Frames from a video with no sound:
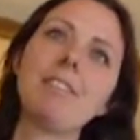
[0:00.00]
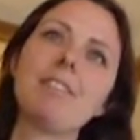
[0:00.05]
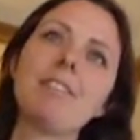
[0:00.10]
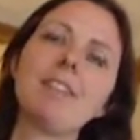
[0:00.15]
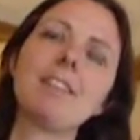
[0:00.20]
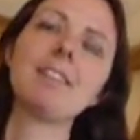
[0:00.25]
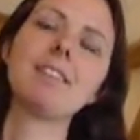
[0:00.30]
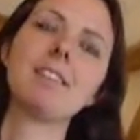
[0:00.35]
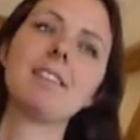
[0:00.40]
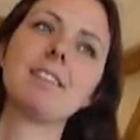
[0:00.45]
In
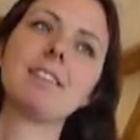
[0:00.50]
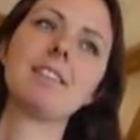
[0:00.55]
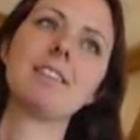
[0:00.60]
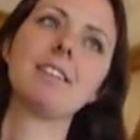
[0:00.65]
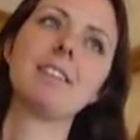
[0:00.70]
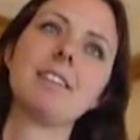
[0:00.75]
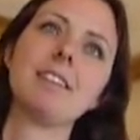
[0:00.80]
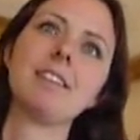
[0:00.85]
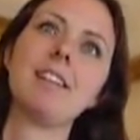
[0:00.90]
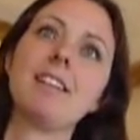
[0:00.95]
recent
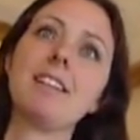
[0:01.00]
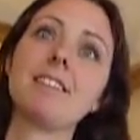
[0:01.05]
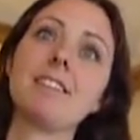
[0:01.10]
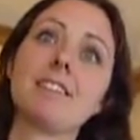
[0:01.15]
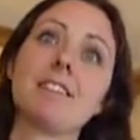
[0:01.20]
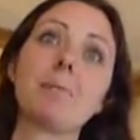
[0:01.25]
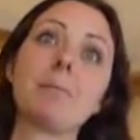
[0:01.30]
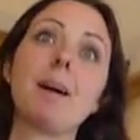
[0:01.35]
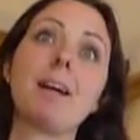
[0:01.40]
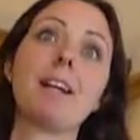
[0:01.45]
years,
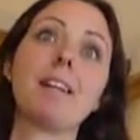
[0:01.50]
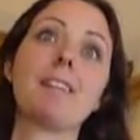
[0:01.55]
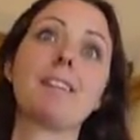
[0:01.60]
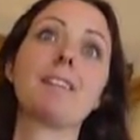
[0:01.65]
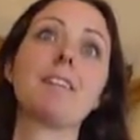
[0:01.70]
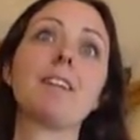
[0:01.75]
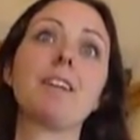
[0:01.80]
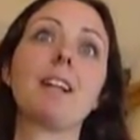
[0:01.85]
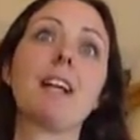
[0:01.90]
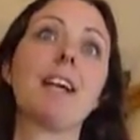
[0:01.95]
despite
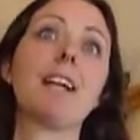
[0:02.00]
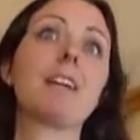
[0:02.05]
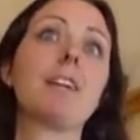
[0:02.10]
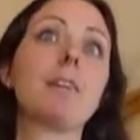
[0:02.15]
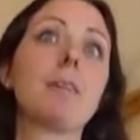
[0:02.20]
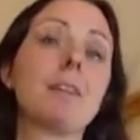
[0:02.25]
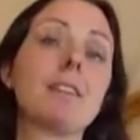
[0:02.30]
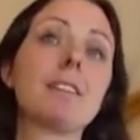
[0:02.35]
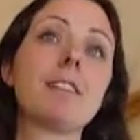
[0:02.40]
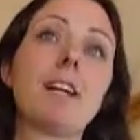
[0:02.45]
difficult
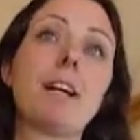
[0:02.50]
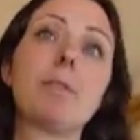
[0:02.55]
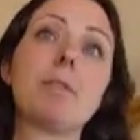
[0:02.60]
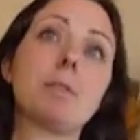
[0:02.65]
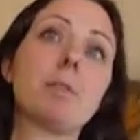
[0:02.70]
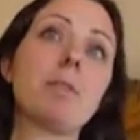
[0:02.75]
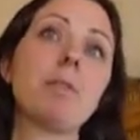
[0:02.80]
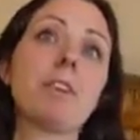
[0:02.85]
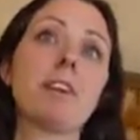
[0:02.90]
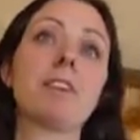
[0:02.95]
economic
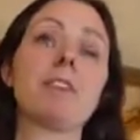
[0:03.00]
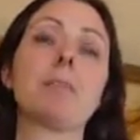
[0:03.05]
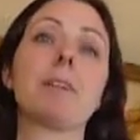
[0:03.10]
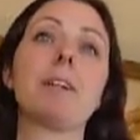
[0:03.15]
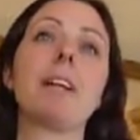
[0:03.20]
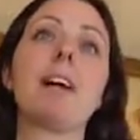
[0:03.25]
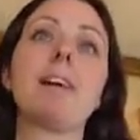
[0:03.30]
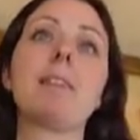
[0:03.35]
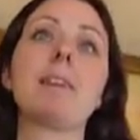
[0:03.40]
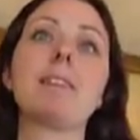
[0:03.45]
times, one of the things
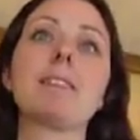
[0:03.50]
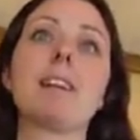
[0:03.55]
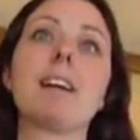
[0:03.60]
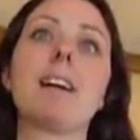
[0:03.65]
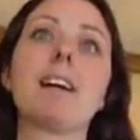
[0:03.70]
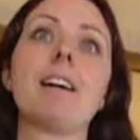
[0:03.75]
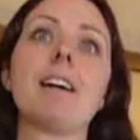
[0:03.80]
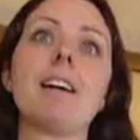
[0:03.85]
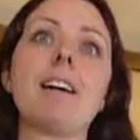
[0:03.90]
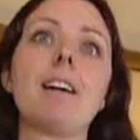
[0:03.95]
we know is
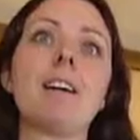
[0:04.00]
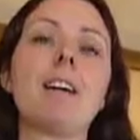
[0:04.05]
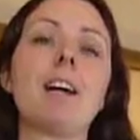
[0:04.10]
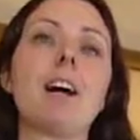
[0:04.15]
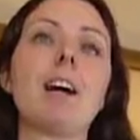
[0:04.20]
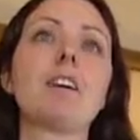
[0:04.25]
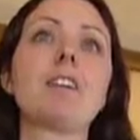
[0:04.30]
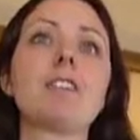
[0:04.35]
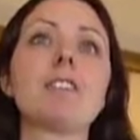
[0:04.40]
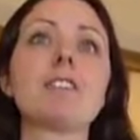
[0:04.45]
that
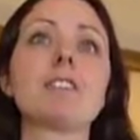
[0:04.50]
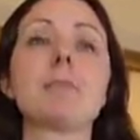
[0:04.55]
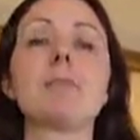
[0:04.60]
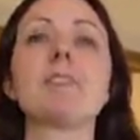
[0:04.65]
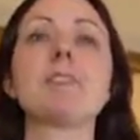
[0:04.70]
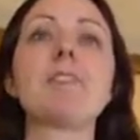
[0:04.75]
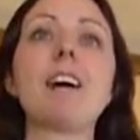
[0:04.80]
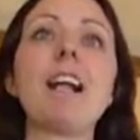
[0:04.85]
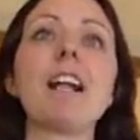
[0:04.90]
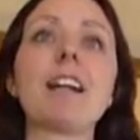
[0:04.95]
our
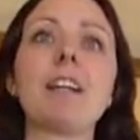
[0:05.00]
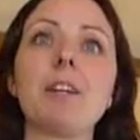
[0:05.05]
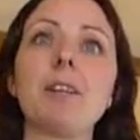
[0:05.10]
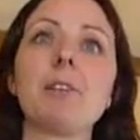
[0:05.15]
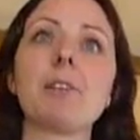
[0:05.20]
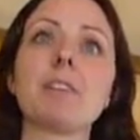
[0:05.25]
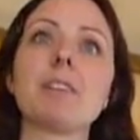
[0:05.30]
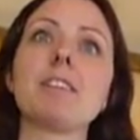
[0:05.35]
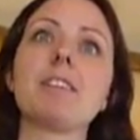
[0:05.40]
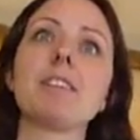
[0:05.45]
customers'
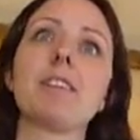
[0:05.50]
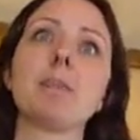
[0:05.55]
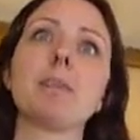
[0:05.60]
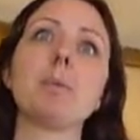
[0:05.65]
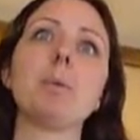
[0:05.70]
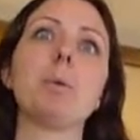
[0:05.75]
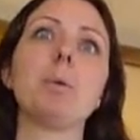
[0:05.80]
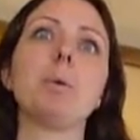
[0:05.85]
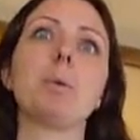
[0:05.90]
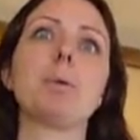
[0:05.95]
values are still
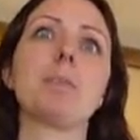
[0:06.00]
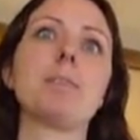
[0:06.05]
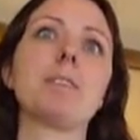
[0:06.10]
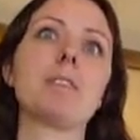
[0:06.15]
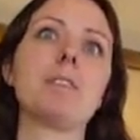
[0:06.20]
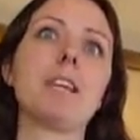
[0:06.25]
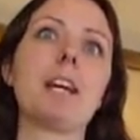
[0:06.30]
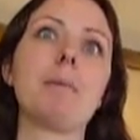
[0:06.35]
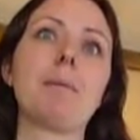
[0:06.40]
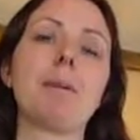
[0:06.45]
important
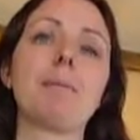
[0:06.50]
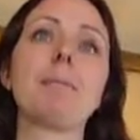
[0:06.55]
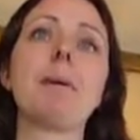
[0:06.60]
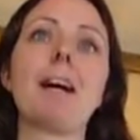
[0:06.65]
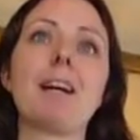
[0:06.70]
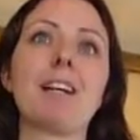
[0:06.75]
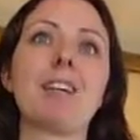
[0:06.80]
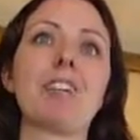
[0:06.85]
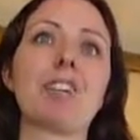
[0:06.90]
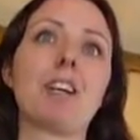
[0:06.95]
to them, and
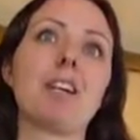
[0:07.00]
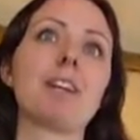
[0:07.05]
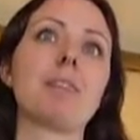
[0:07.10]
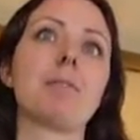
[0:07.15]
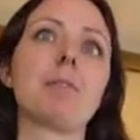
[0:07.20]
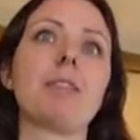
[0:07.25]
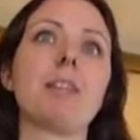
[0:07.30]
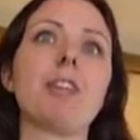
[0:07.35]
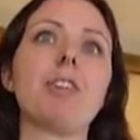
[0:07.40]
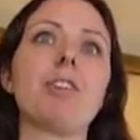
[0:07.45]
packaging is
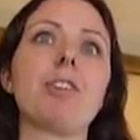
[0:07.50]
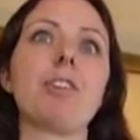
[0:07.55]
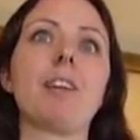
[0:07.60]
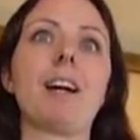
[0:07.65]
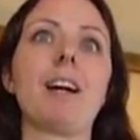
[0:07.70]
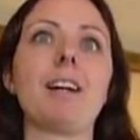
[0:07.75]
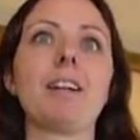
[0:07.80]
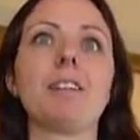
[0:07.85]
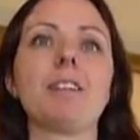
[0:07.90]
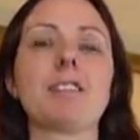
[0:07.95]
one issue
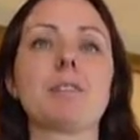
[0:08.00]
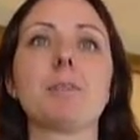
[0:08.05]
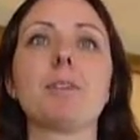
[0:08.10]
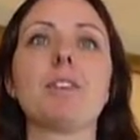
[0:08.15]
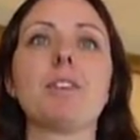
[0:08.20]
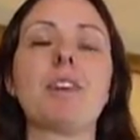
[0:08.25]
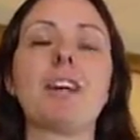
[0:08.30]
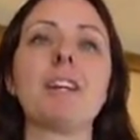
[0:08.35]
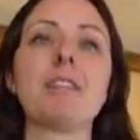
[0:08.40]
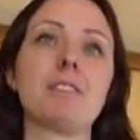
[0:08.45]
that our
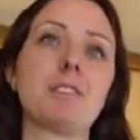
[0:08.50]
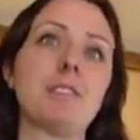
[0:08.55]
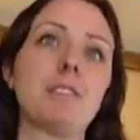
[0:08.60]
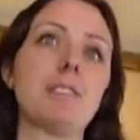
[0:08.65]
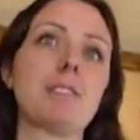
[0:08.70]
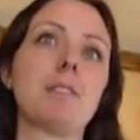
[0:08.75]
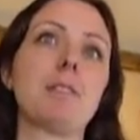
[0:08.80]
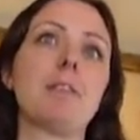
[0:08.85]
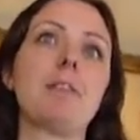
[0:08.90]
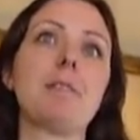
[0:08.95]
customers raise with
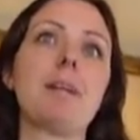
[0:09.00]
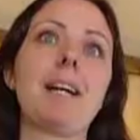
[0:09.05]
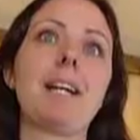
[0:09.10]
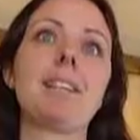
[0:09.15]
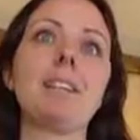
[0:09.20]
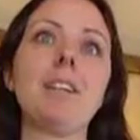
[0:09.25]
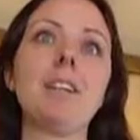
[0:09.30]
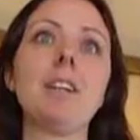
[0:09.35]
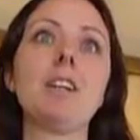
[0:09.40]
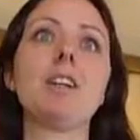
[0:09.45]
us, and we've
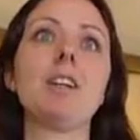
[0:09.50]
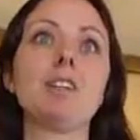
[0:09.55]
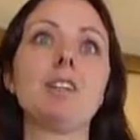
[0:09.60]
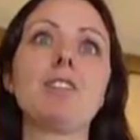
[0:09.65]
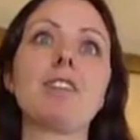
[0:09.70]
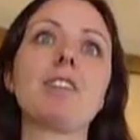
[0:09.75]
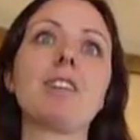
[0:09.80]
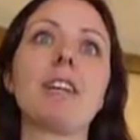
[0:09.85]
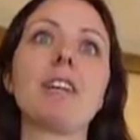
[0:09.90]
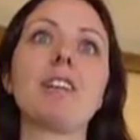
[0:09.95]
made
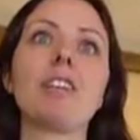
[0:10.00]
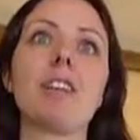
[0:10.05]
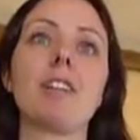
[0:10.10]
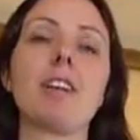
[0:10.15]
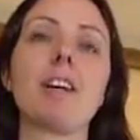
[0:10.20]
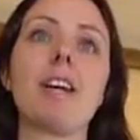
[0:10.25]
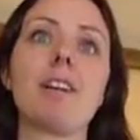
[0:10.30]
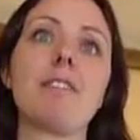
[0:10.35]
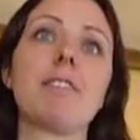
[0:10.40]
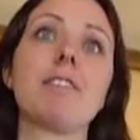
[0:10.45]
conscious
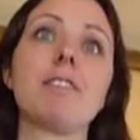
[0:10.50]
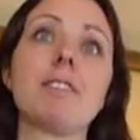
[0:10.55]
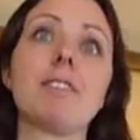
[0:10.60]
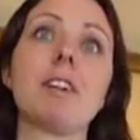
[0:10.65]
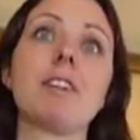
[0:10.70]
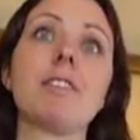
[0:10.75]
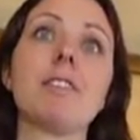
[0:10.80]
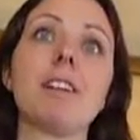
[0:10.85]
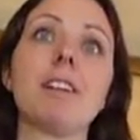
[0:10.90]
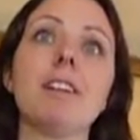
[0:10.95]
efforts
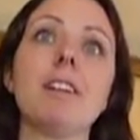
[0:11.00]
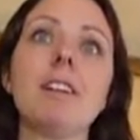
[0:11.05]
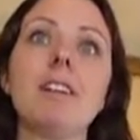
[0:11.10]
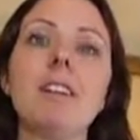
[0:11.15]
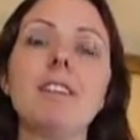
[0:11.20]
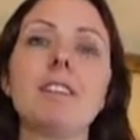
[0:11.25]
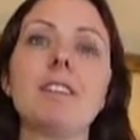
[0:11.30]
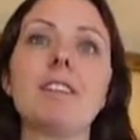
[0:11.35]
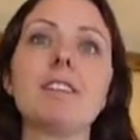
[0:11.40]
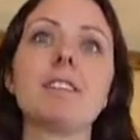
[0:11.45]
over
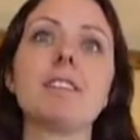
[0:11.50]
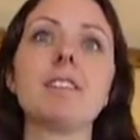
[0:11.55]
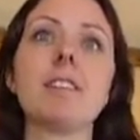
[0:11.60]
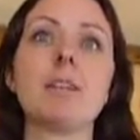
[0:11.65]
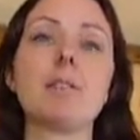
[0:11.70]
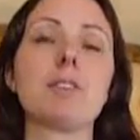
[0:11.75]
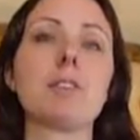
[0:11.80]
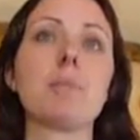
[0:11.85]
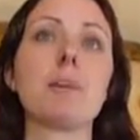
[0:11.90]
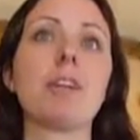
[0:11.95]
recent
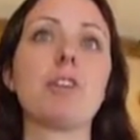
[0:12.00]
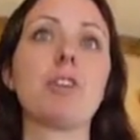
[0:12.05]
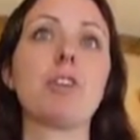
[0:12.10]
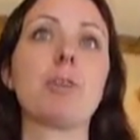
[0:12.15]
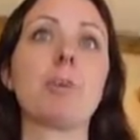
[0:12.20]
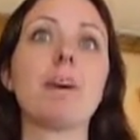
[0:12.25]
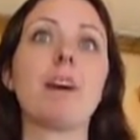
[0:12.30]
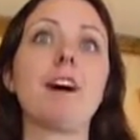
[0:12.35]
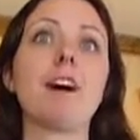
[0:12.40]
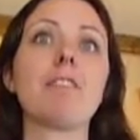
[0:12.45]
times to make
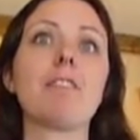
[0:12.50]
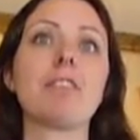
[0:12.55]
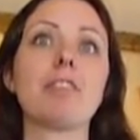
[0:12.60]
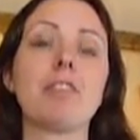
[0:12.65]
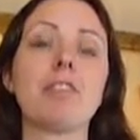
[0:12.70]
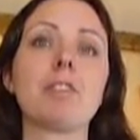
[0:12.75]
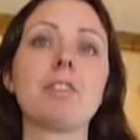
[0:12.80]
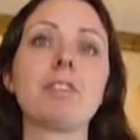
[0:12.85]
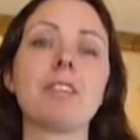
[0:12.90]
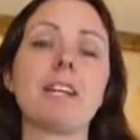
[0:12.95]
sure we are
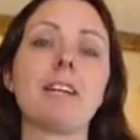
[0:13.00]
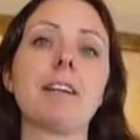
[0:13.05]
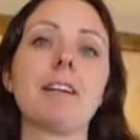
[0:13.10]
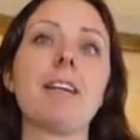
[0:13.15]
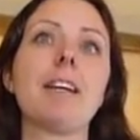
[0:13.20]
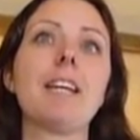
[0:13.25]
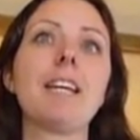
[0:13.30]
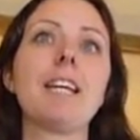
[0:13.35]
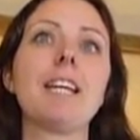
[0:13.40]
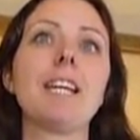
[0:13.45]
reducing
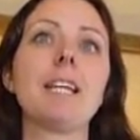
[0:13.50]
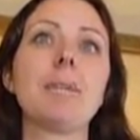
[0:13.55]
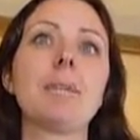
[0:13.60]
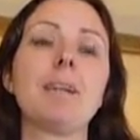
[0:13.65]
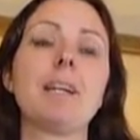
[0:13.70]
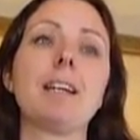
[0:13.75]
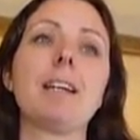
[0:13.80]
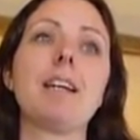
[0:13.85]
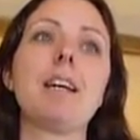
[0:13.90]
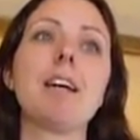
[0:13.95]
and
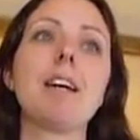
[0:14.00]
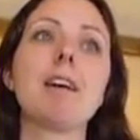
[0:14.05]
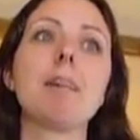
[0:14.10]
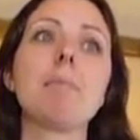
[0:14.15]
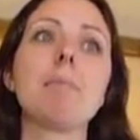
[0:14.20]
keeping